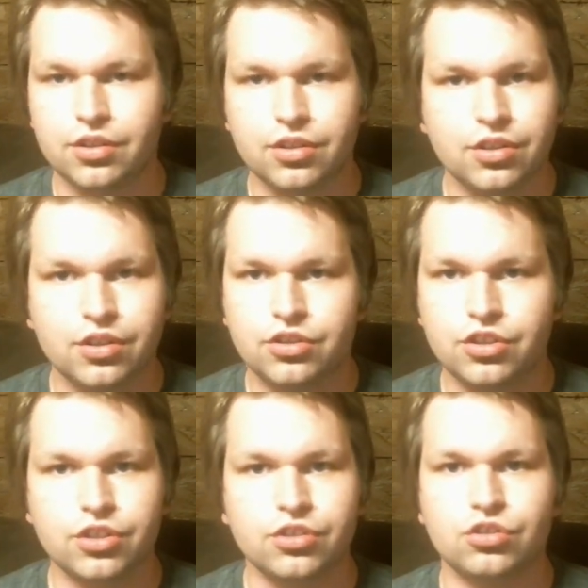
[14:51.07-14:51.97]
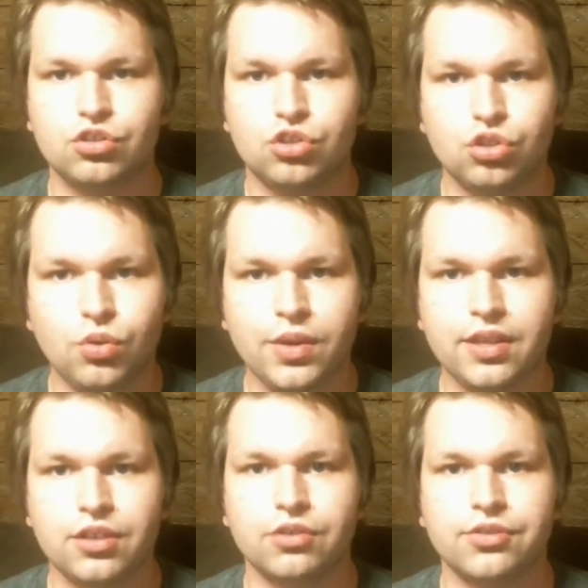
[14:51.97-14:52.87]
you just do
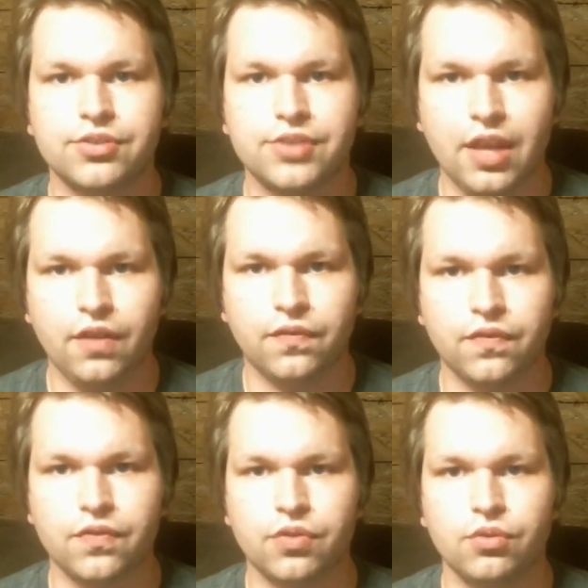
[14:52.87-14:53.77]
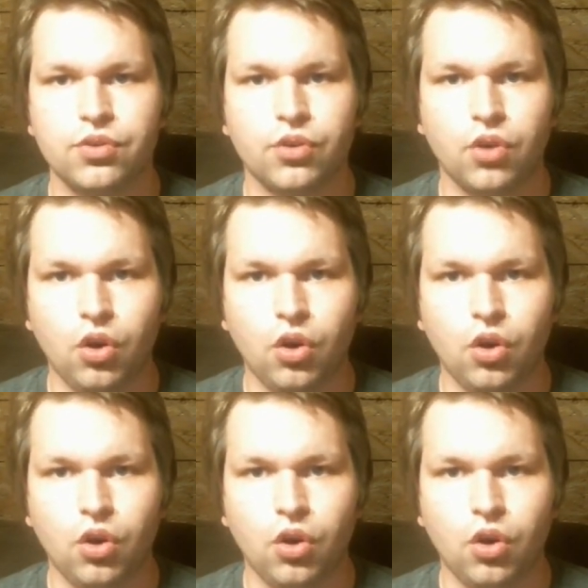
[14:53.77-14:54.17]
it yourself through your